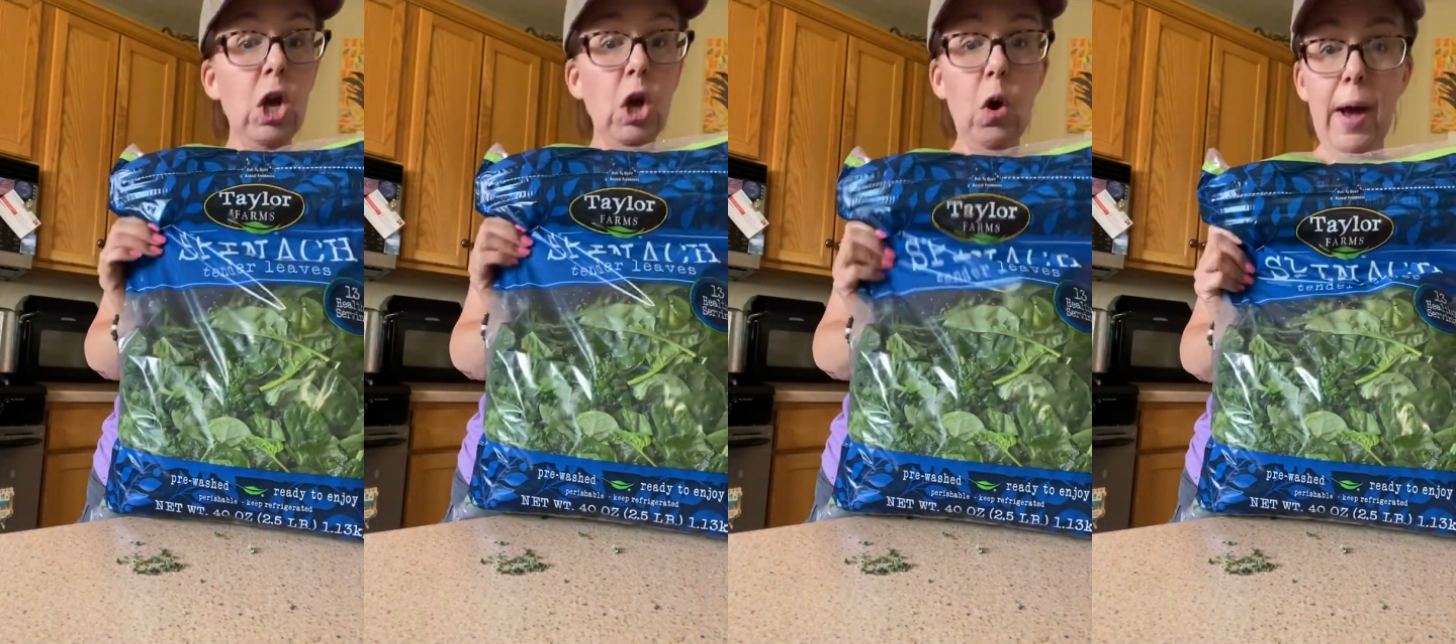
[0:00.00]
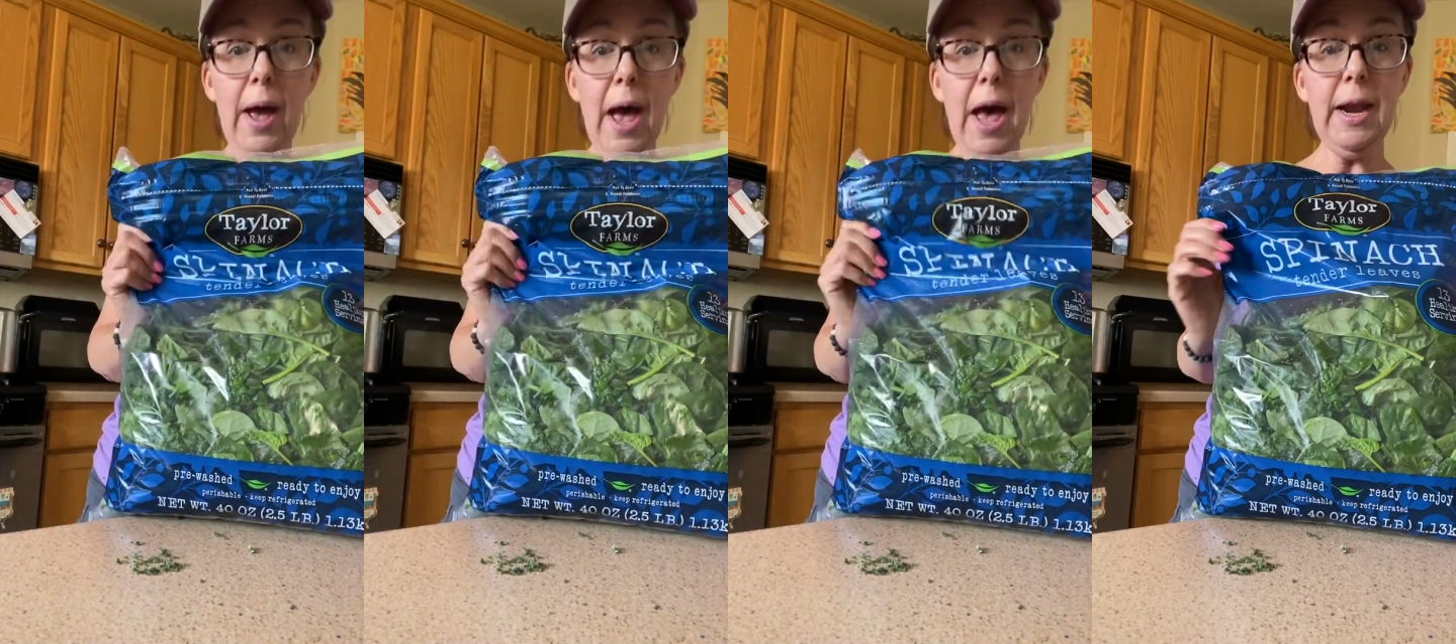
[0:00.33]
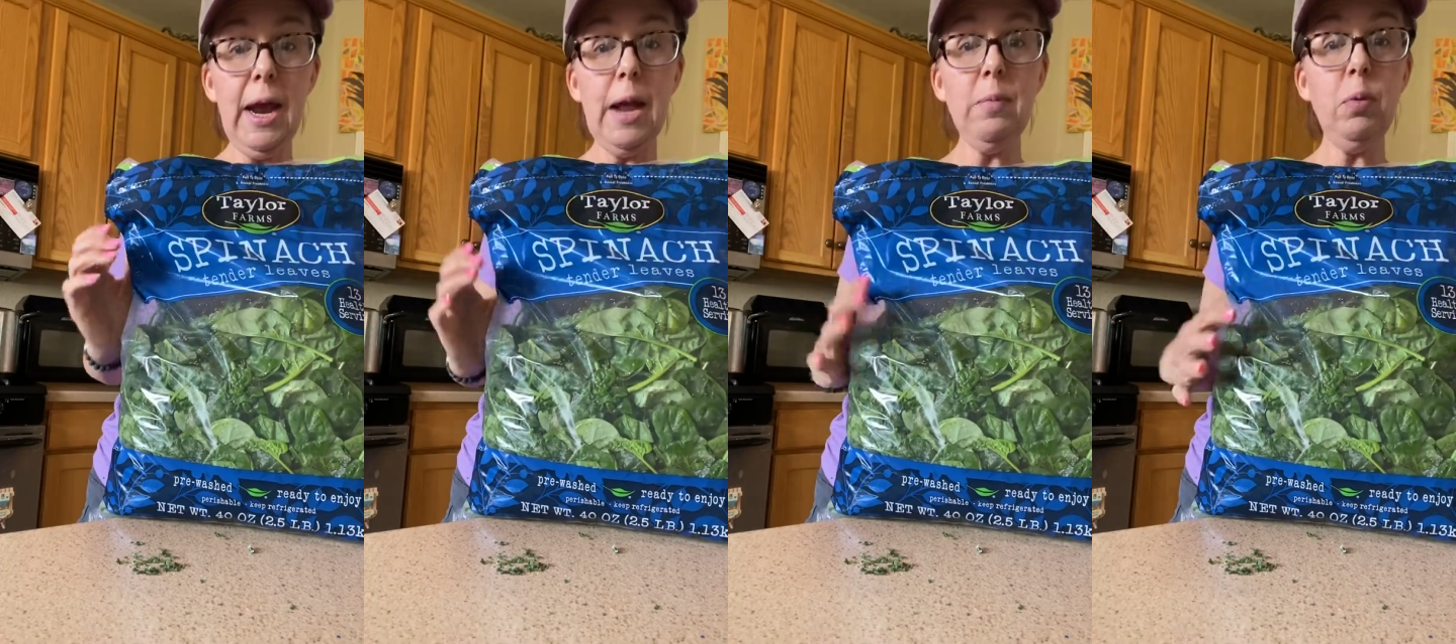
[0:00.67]
go ahead
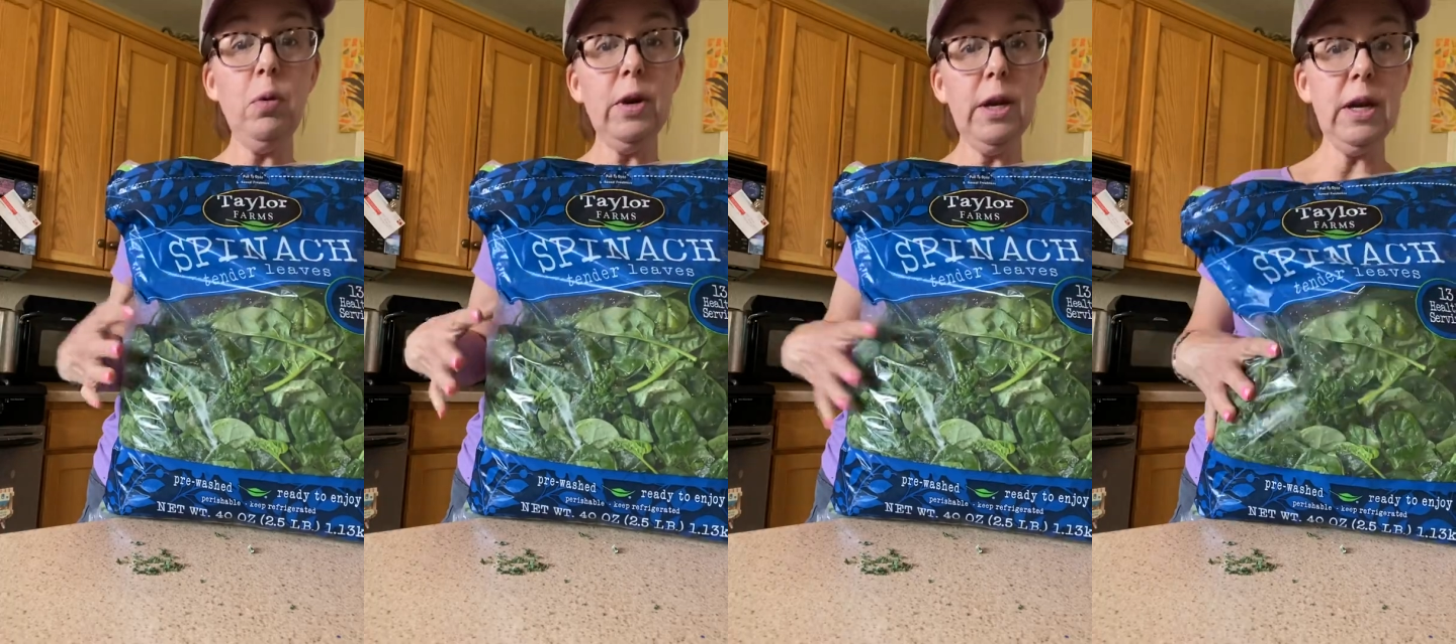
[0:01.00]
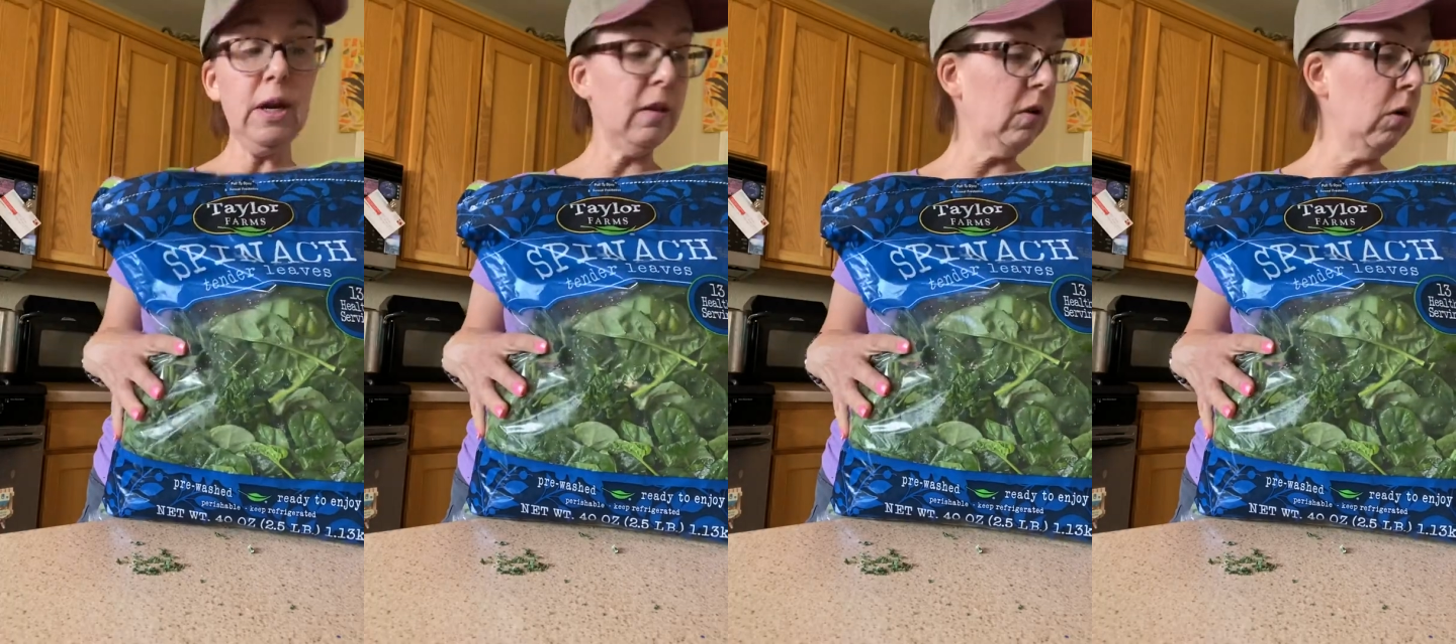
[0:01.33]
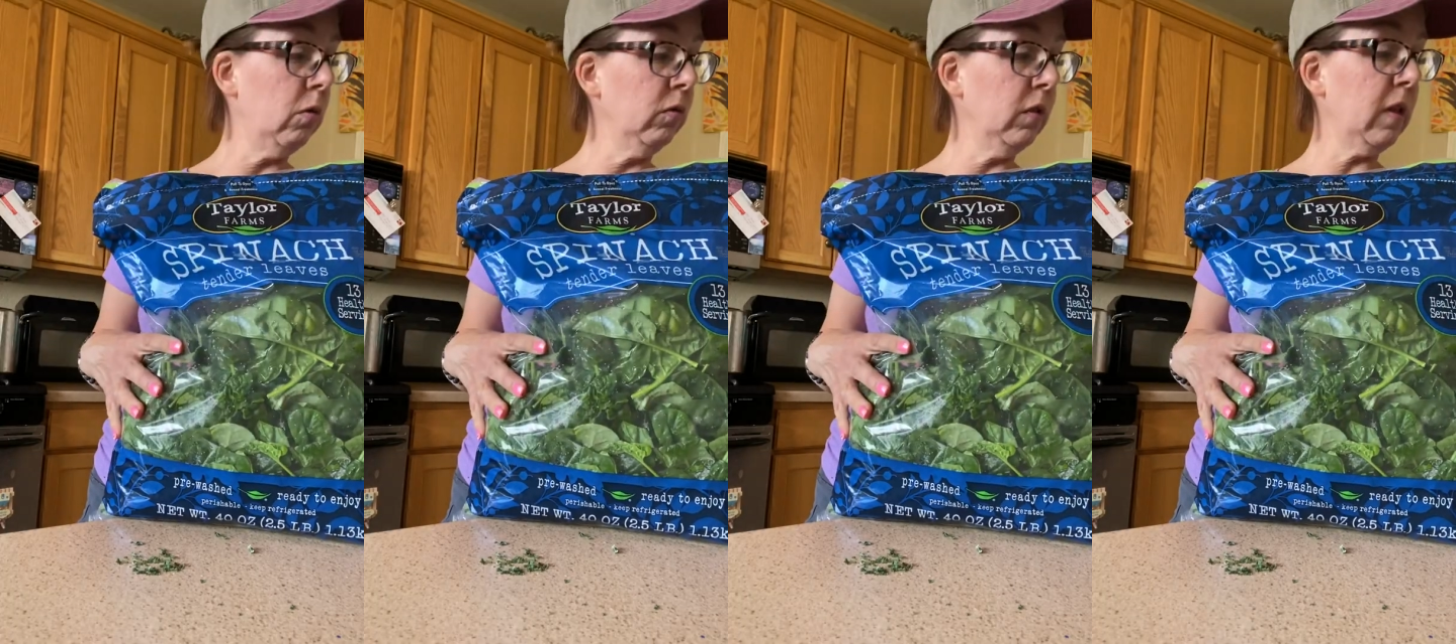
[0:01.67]
and put it in its
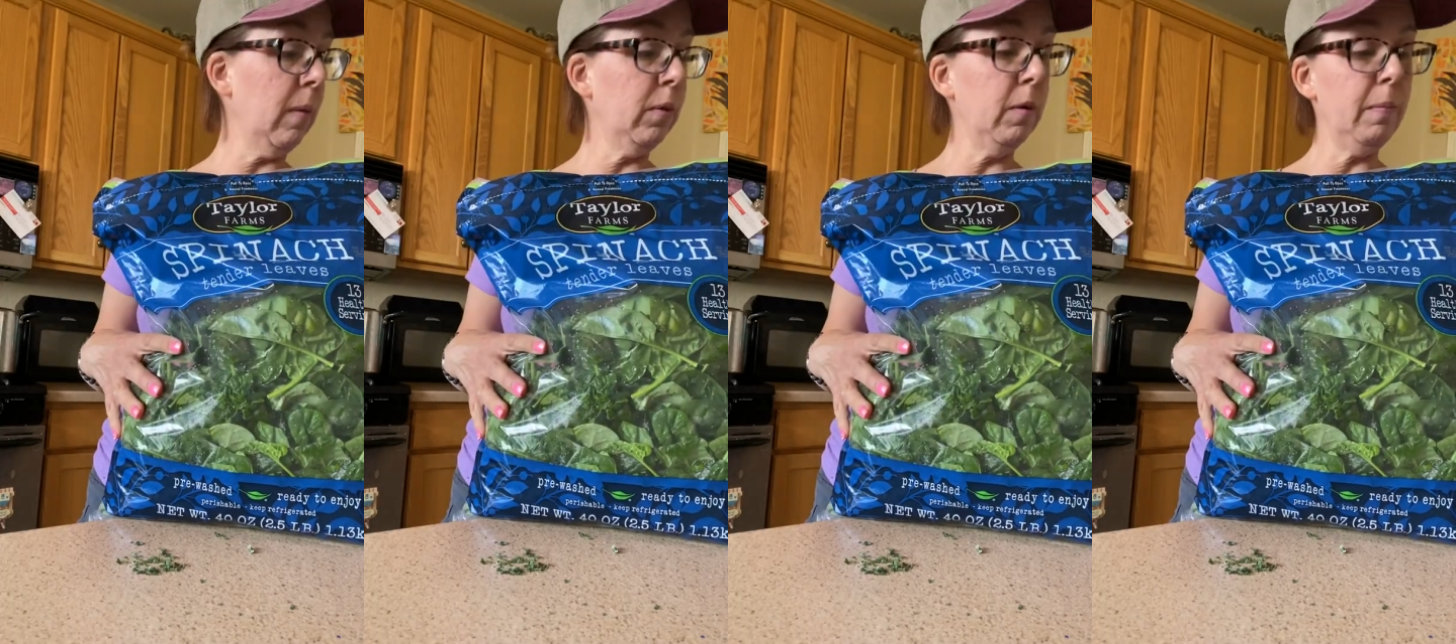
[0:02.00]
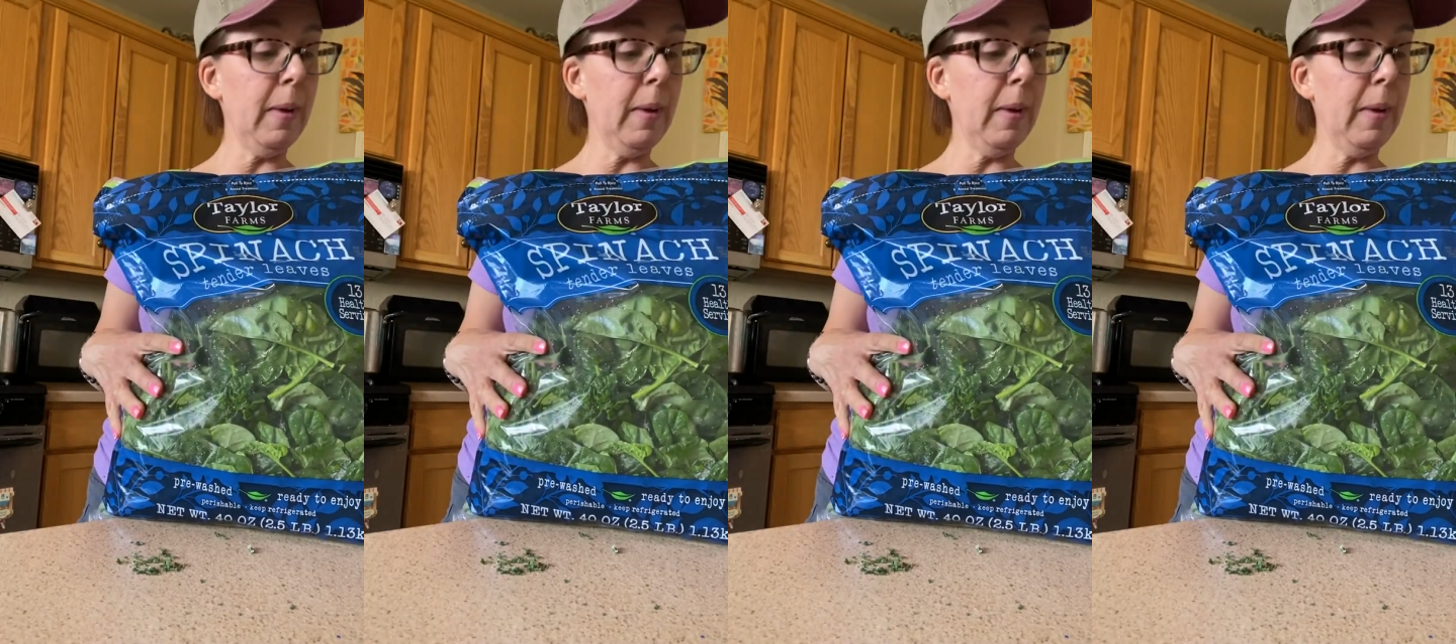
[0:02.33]
own separate